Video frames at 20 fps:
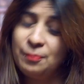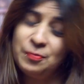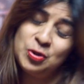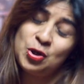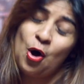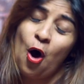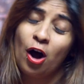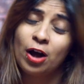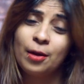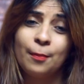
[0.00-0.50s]

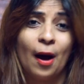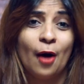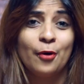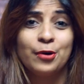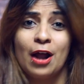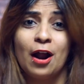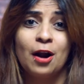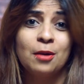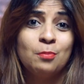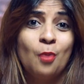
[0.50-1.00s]
talk
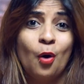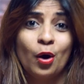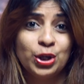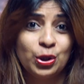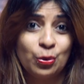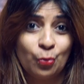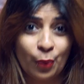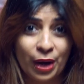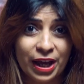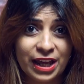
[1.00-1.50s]
about our
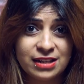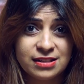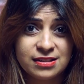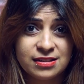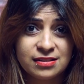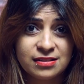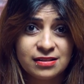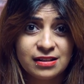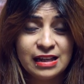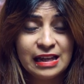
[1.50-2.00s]
body
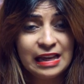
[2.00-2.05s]
weight,